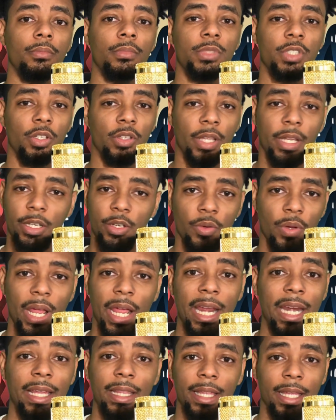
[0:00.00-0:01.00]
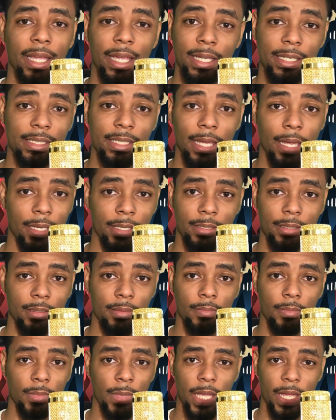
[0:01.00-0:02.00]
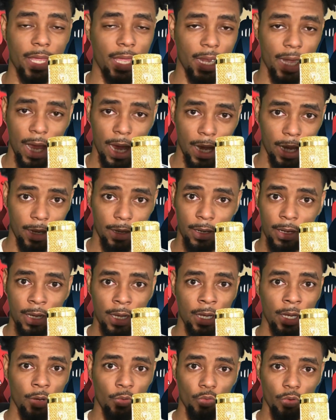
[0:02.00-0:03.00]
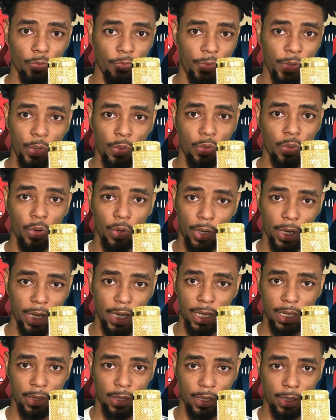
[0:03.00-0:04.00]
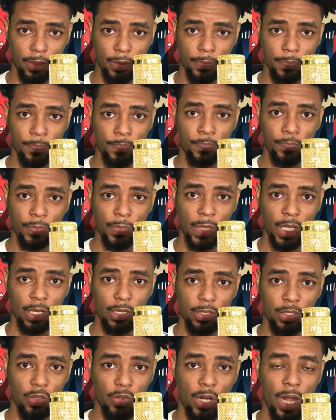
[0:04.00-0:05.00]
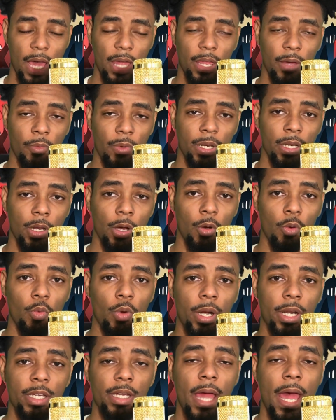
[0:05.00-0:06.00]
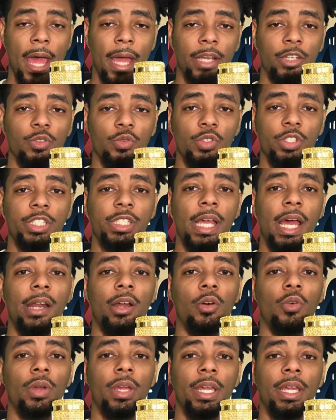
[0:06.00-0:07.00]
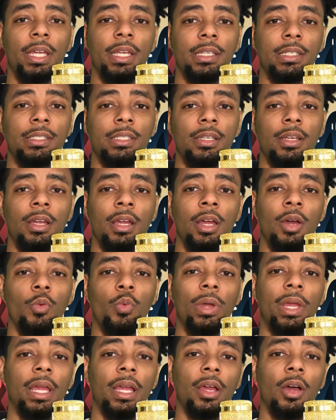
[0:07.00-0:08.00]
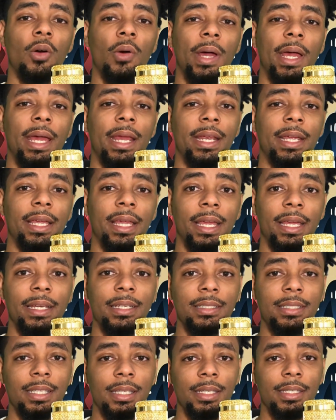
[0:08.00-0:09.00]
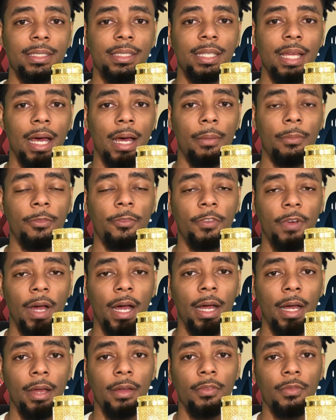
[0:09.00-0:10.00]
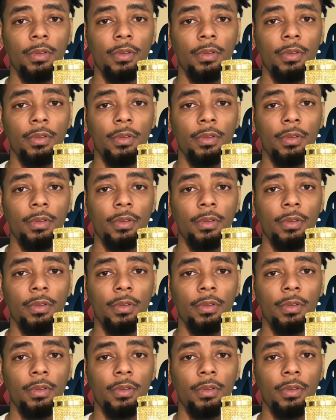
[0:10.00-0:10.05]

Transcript: So they do anything he says. They cannot refute or anything. So now that we know what an actual shadow is, we can go ahead and get into this top 5.